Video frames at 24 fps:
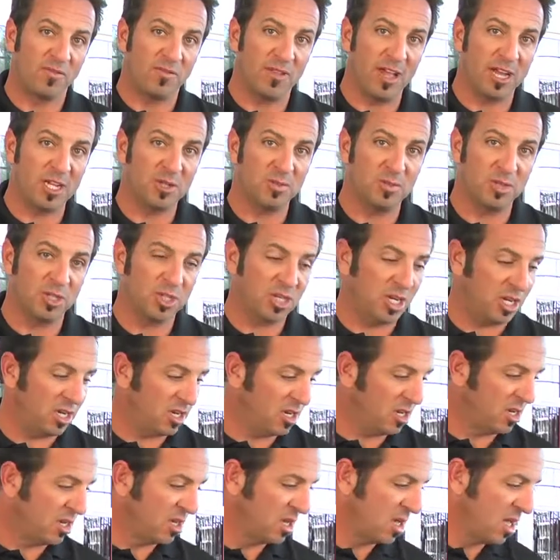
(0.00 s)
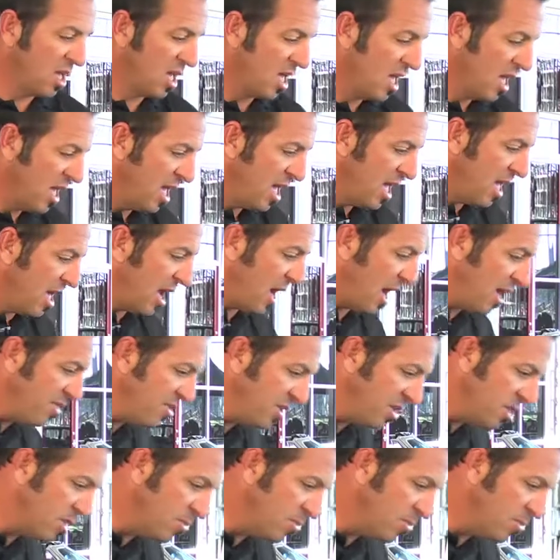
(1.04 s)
flex machine. I think